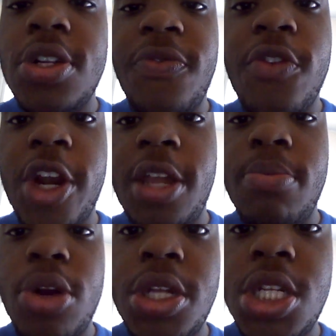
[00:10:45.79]
to
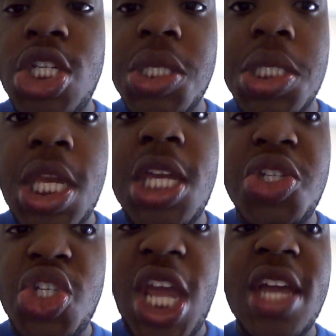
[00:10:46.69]
frame Brenda just in
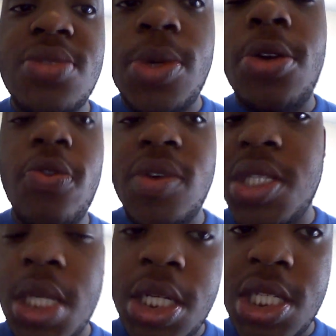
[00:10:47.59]
case Jax went over to
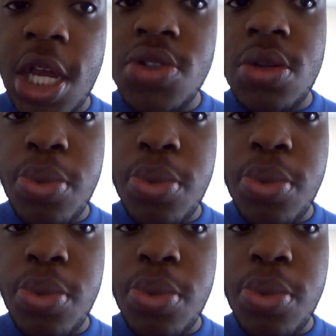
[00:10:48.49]
Sonny's house